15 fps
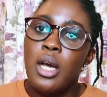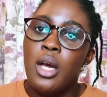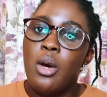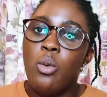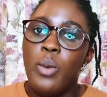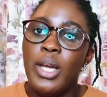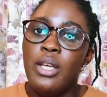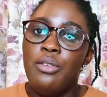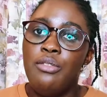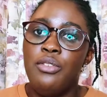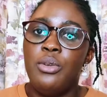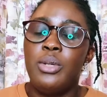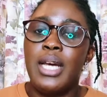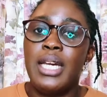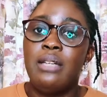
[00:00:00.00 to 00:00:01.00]
Where you
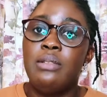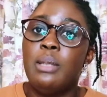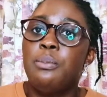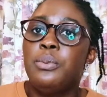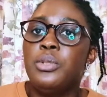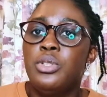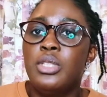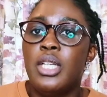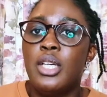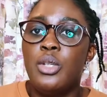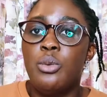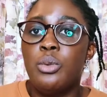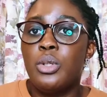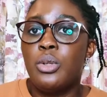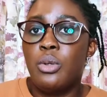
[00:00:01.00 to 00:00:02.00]
feel that if they put you there, you
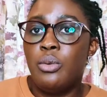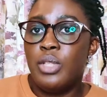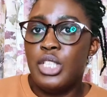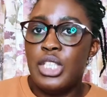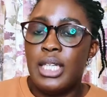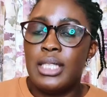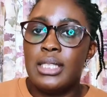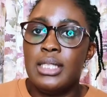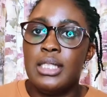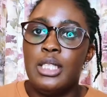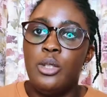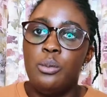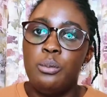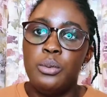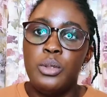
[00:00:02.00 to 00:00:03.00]
would not reject it.
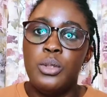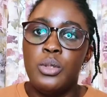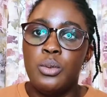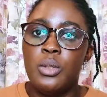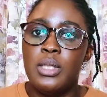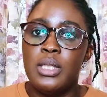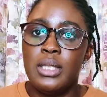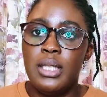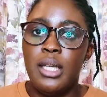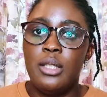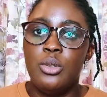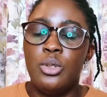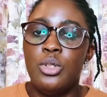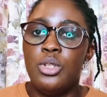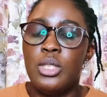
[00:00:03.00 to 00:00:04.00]
You put those ones there. So
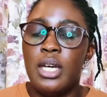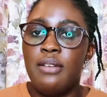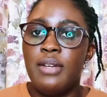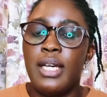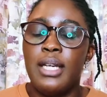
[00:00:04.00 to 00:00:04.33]
you should have